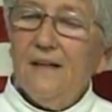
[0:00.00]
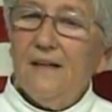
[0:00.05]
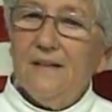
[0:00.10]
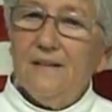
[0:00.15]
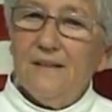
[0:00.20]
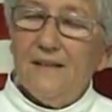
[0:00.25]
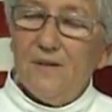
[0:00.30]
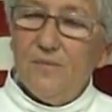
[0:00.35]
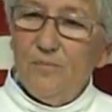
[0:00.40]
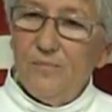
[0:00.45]

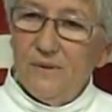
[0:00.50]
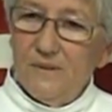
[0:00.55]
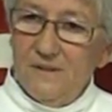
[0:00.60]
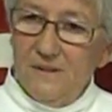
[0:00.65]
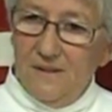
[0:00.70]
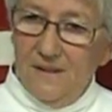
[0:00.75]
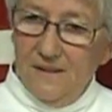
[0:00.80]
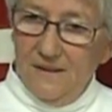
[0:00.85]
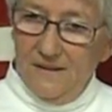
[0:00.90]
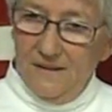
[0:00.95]
and then put
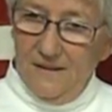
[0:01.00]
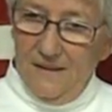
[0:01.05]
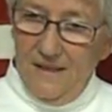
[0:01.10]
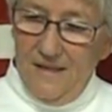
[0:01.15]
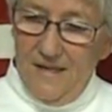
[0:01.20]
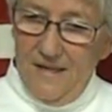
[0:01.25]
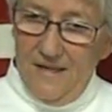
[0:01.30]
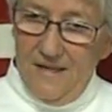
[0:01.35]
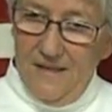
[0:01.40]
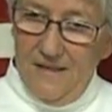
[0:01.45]
on
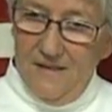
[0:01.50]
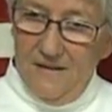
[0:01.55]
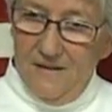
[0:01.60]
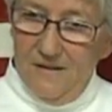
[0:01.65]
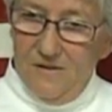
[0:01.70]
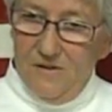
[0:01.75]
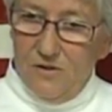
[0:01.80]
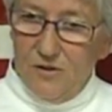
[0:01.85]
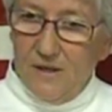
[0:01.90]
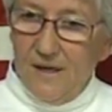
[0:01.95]
a
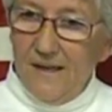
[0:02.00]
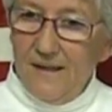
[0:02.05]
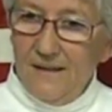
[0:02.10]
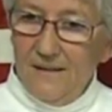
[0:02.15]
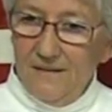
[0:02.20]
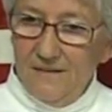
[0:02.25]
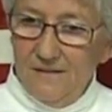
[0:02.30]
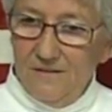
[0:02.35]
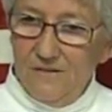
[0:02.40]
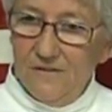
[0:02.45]

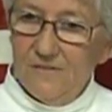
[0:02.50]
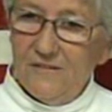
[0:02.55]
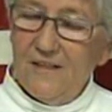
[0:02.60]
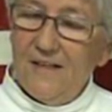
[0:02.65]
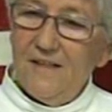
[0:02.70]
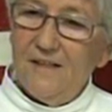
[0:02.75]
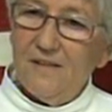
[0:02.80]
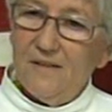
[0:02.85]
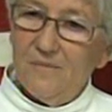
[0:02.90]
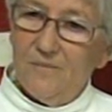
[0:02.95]
train to
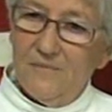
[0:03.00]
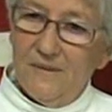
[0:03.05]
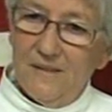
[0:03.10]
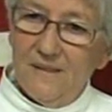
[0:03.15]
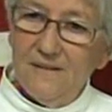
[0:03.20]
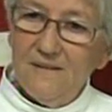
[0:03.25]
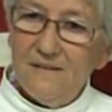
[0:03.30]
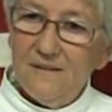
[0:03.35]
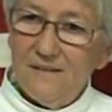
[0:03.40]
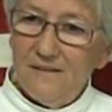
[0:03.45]
take them
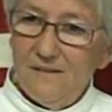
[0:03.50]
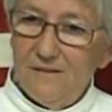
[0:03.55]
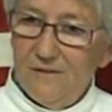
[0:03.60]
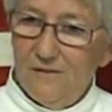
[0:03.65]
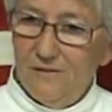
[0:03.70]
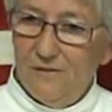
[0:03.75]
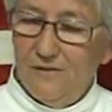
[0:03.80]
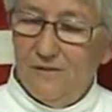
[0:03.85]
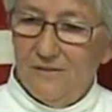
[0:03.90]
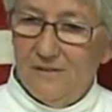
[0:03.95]
inland
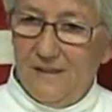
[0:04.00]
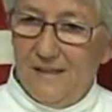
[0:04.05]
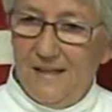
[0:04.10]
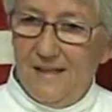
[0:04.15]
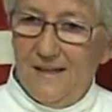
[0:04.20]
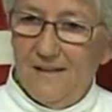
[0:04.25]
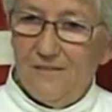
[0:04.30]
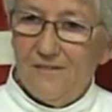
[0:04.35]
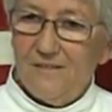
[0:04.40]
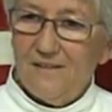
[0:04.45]
to
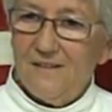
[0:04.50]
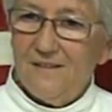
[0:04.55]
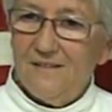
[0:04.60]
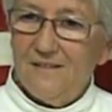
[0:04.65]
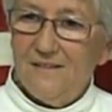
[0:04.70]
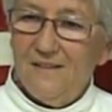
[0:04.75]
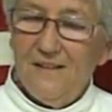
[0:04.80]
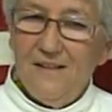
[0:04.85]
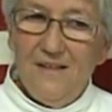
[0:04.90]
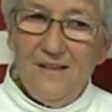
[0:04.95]

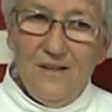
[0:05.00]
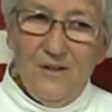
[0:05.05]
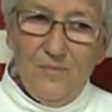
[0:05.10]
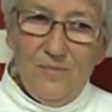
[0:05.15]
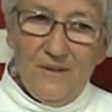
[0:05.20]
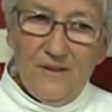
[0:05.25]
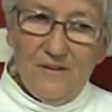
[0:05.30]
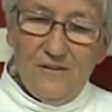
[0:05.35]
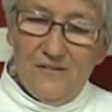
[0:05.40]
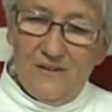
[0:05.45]
Nyasaland
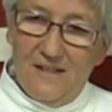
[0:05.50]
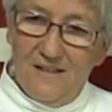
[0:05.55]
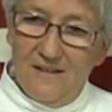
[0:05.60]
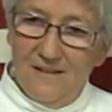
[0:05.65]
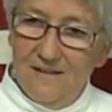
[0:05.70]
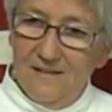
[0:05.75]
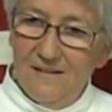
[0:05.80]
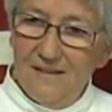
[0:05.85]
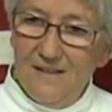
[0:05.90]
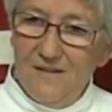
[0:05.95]
because they
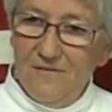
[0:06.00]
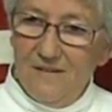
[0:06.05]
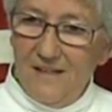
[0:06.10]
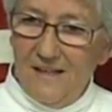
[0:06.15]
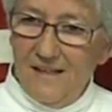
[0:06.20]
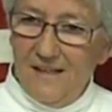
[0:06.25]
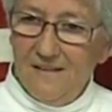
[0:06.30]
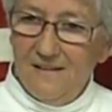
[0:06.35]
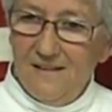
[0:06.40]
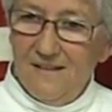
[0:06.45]
didn't leave
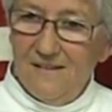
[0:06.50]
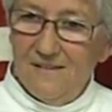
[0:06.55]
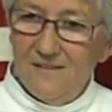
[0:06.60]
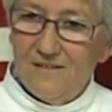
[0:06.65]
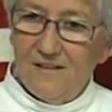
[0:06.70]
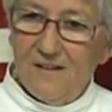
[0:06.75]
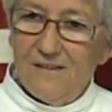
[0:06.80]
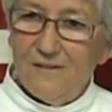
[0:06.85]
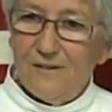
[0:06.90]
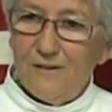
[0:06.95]
the
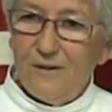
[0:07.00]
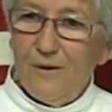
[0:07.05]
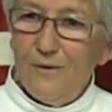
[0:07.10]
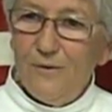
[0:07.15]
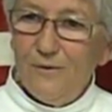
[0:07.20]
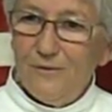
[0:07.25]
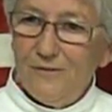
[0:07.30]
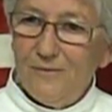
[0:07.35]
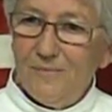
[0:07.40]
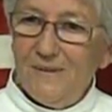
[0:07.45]
aliens on the
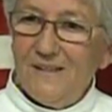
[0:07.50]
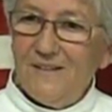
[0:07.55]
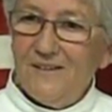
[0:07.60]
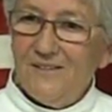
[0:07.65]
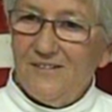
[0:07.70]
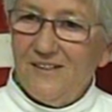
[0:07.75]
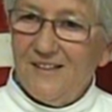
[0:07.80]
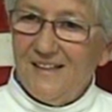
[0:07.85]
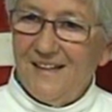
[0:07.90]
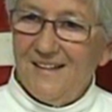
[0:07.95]
coast
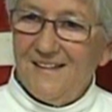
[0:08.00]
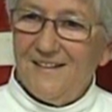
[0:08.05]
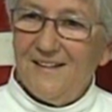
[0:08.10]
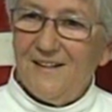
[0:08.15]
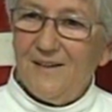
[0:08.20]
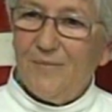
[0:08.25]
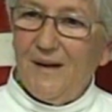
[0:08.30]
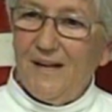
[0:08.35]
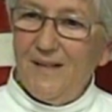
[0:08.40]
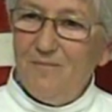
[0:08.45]
because, again,
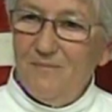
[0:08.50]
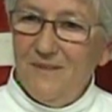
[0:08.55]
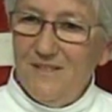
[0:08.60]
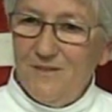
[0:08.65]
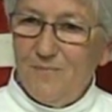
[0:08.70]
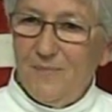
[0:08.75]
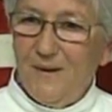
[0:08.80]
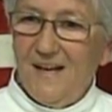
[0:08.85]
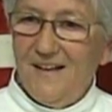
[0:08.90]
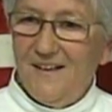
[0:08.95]
there might be
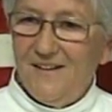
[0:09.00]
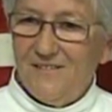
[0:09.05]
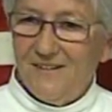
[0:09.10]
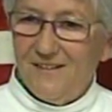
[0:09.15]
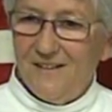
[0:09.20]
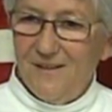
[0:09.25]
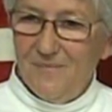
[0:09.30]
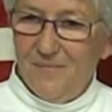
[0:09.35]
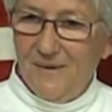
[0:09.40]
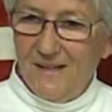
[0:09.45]
spies
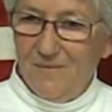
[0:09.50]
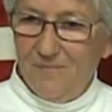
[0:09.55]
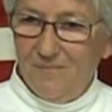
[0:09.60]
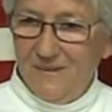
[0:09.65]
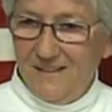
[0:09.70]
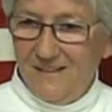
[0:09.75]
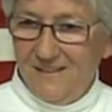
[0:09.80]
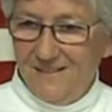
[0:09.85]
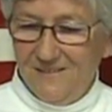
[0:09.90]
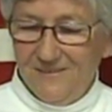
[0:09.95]
and they might
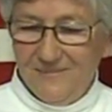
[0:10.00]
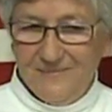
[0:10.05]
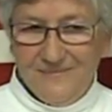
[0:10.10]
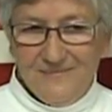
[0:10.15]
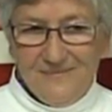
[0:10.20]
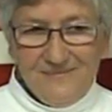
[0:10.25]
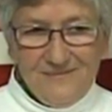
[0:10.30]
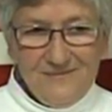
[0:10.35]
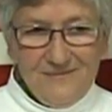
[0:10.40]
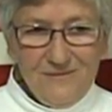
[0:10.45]
be
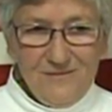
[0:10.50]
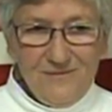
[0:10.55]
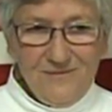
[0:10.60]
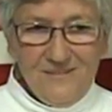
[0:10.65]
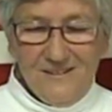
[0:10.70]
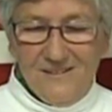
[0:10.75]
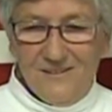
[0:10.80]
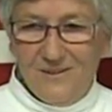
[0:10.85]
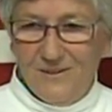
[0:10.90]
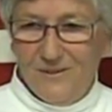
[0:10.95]

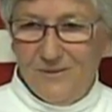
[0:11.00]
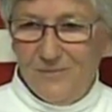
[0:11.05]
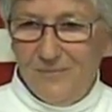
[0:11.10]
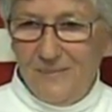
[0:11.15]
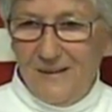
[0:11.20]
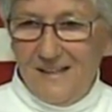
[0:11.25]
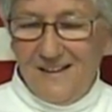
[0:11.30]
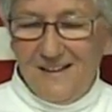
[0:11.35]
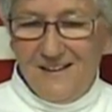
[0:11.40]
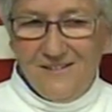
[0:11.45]
you know,
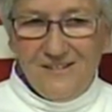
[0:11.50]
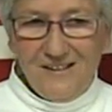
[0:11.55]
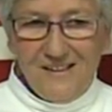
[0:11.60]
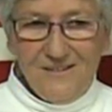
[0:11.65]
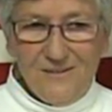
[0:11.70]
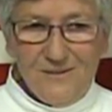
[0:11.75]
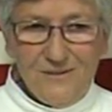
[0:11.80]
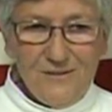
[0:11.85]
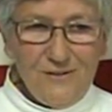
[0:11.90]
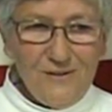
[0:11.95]
making
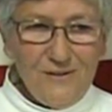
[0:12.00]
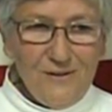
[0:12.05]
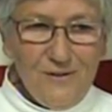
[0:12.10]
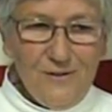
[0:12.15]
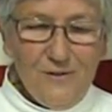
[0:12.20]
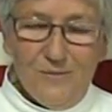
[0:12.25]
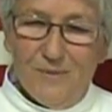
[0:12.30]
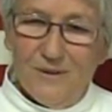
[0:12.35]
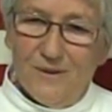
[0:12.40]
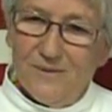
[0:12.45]
signals to the
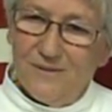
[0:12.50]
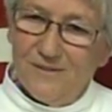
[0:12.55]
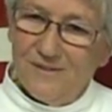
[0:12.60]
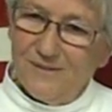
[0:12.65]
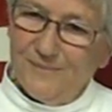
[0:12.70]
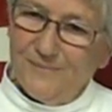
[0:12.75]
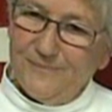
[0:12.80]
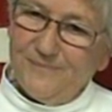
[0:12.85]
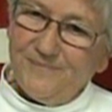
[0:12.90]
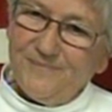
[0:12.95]

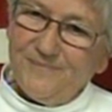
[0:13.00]
U-boats.